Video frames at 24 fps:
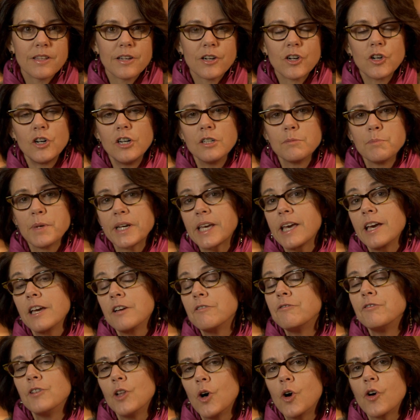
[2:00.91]
They're called
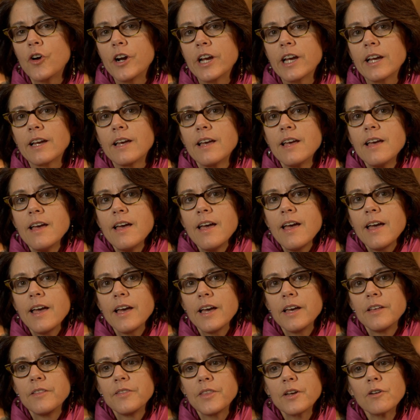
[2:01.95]
McKay Flooring.
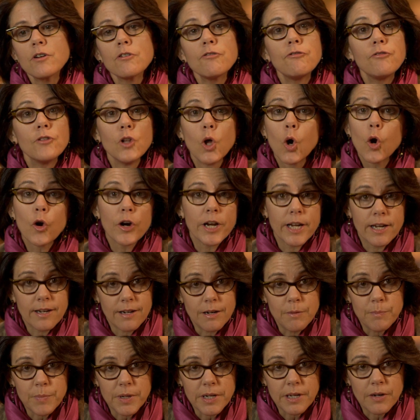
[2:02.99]
And they're a flooring
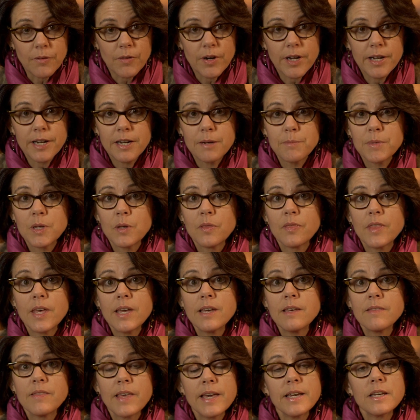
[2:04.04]
company, right? I mean,
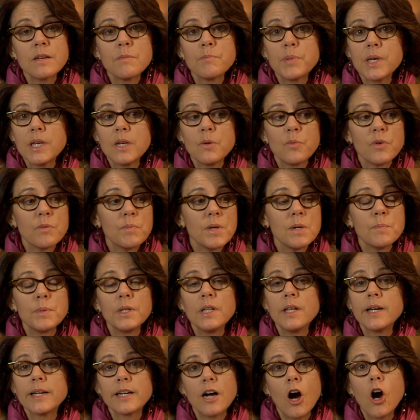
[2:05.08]
they compete with people
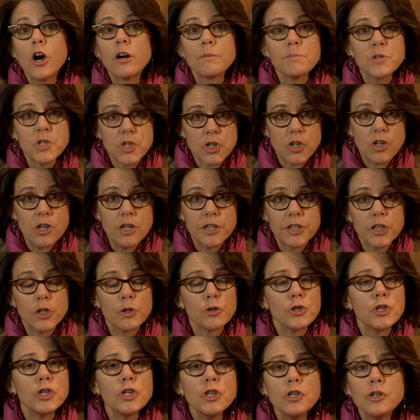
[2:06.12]
like Armstrong, you know,
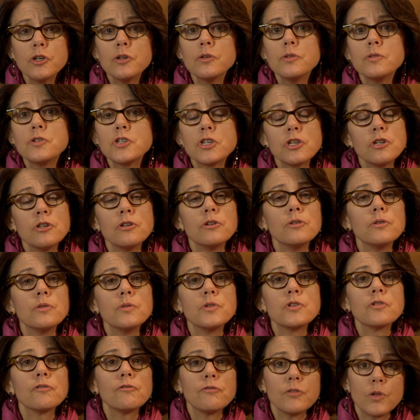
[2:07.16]

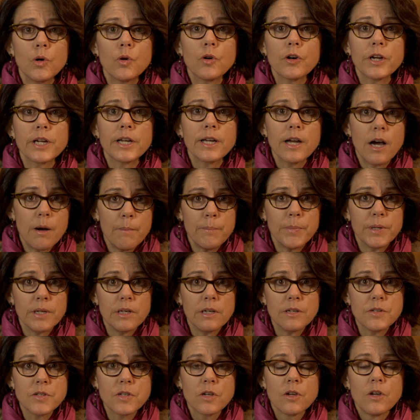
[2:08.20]
huge flooring
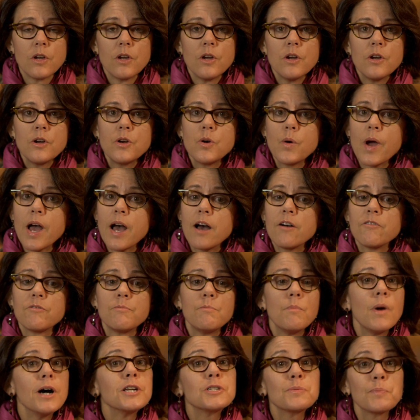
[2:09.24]
companies who have
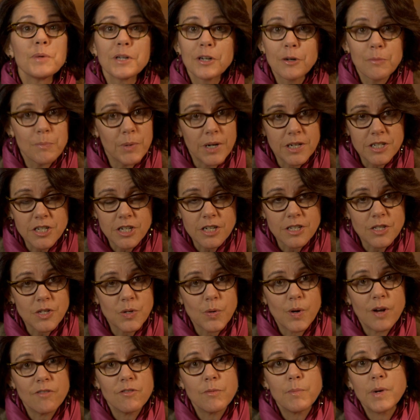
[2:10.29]
much bigger budgets,
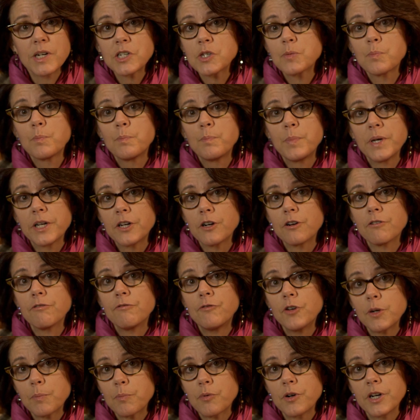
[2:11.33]
who have a much bigger
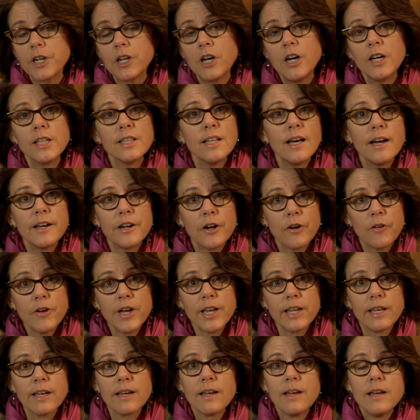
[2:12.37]
footprint online
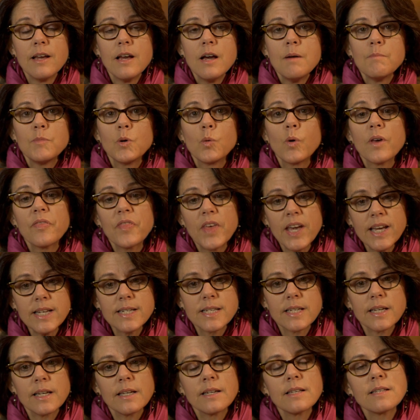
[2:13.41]
already. But what they
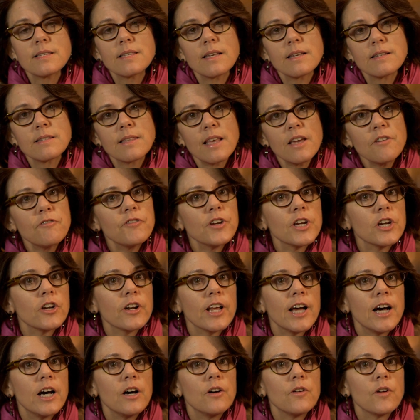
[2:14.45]
did is they figured
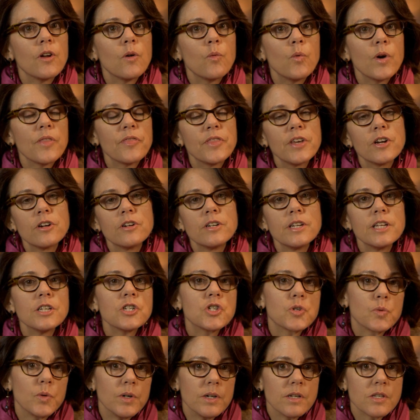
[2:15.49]
out what their
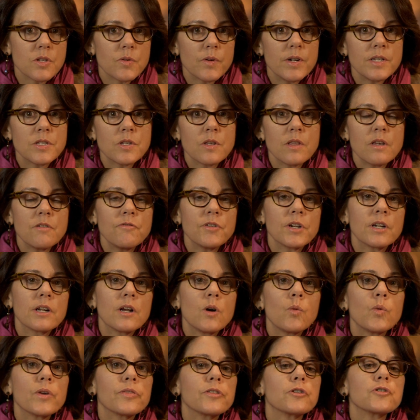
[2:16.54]
niche was, right? So they figured
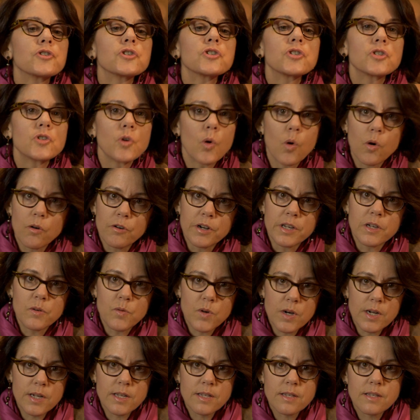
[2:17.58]
out what their story
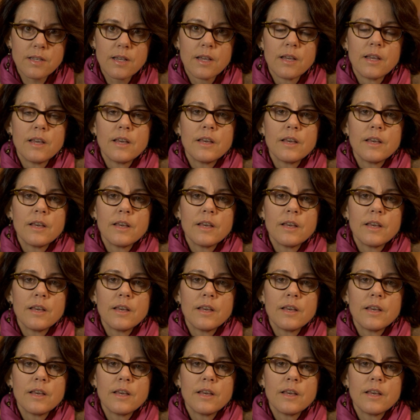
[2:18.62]
was.